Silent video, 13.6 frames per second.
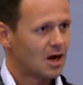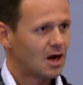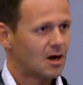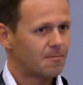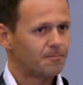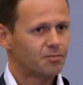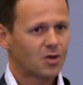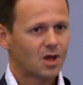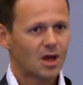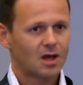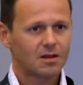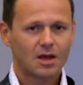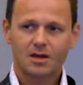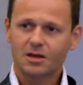
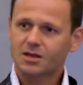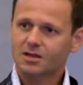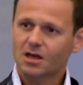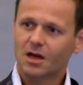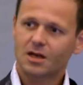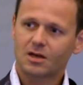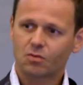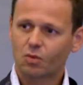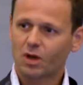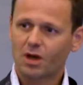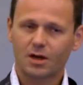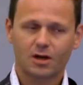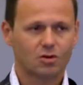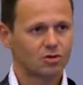and then decide, will
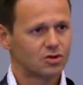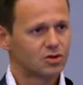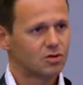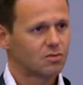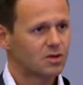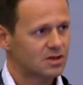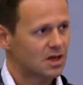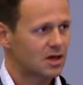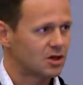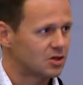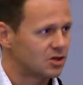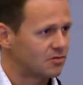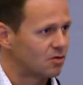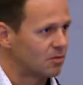I consume this
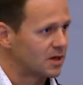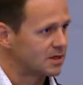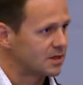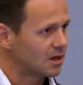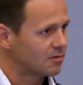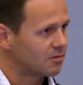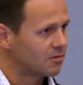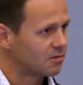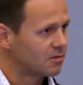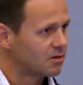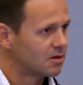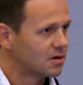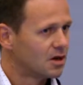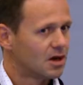energy for myself
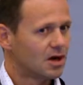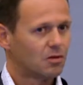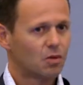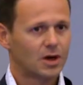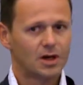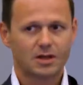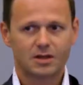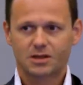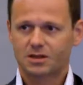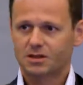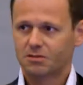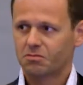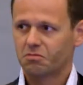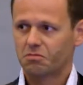when
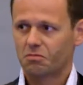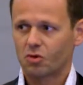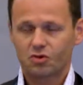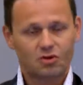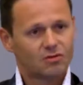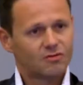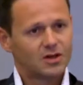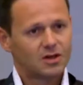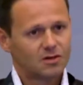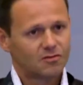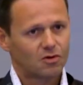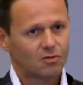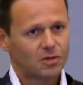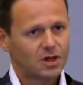it's most convenient
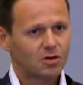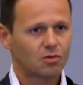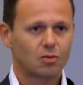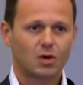for me, or